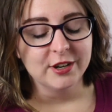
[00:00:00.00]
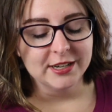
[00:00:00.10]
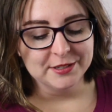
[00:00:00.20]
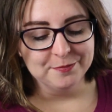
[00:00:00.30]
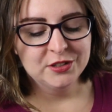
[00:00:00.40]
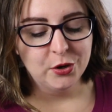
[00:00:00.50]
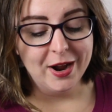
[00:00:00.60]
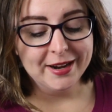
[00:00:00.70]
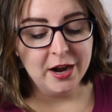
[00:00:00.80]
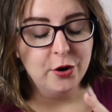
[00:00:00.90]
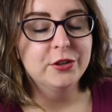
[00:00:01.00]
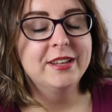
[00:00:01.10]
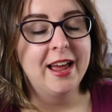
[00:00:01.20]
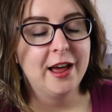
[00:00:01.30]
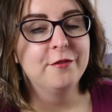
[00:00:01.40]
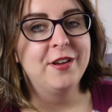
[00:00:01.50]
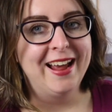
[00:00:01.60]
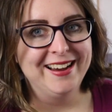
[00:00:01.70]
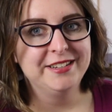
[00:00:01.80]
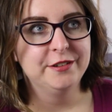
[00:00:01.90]
guys. So I currently have
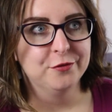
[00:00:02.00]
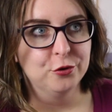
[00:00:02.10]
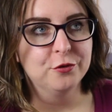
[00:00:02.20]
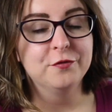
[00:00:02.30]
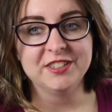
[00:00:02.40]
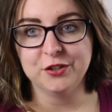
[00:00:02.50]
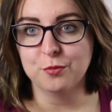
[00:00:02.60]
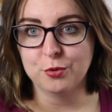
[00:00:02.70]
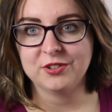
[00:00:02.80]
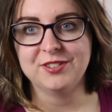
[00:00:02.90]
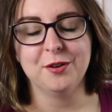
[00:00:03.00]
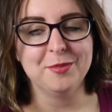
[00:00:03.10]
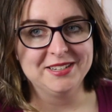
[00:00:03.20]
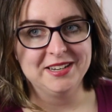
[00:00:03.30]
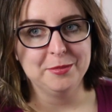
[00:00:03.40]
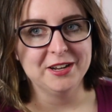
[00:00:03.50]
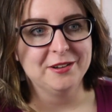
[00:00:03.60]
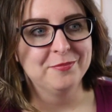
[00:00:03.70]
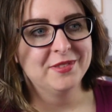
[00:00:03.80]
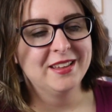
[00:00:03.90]
84 physical books on my TBR.